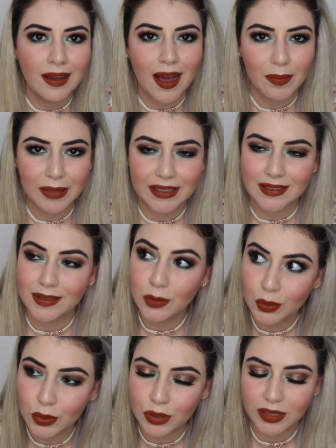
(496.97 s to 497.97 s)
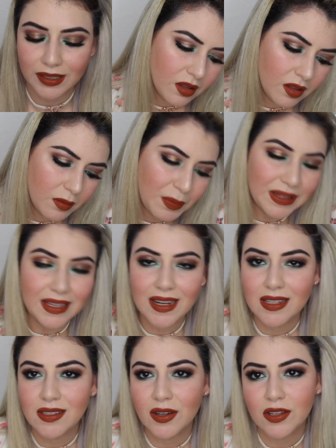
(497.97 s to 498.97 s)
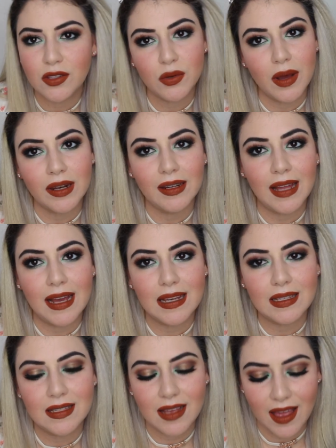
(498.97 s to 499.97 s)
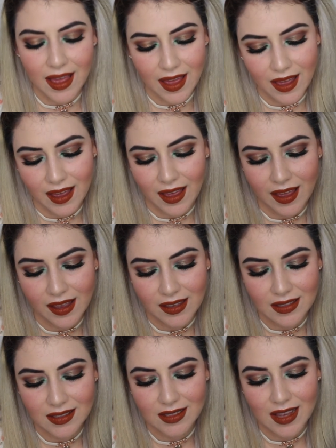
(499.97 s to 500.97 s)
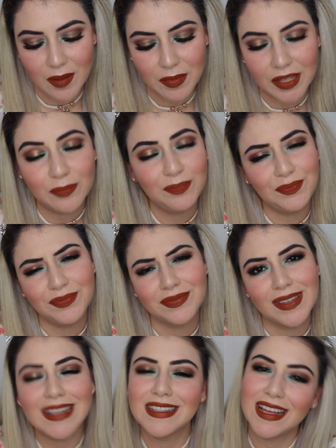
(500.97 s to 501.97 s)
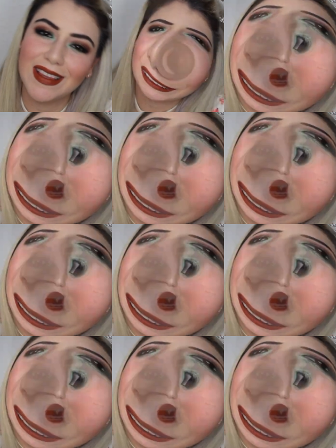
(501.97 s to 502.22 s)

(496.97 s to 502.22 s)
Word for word: I'm like, whew. But then I started to analyze and I'm like, it's not